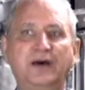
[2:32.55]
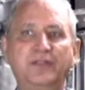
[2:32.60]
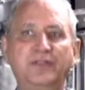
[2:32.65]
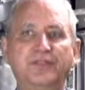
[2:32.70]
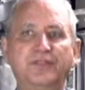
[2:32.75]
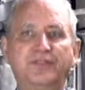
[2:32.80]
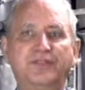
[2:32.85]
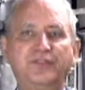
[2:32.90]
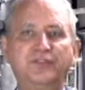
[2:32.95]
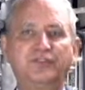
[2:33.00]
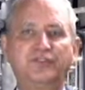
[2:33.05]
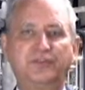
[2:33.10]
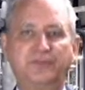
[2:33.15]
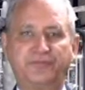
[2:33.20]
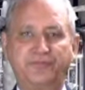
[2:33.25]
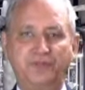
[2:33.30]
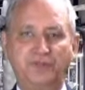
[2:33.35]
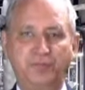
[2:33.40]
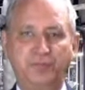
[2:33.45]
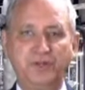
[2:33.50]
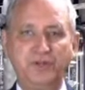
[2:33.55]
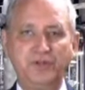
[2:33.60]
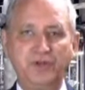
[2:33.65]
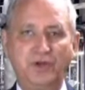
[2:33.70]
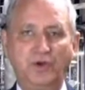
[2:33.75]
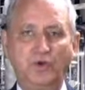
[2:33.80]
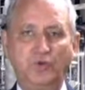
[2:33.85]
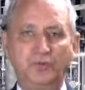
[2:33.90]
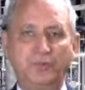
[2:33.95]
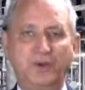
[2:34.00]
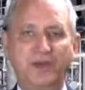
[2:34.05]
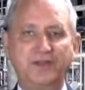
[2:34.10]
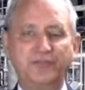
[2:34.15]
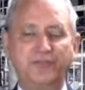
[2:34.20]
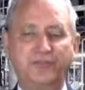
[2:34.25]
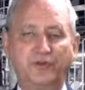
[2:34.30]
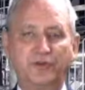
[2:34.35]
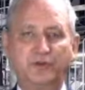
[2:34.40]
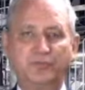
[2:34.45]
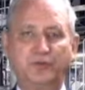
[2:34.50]
this stuff has been known by
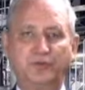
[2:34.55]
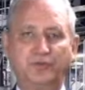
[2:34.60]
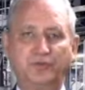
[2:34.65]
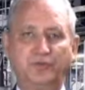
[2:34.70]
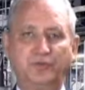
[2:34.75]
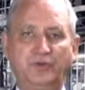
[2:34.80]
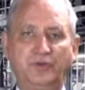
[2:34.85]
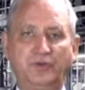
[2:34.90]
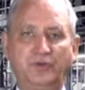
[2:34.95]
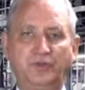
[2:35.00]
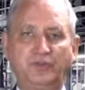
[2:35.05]
farmers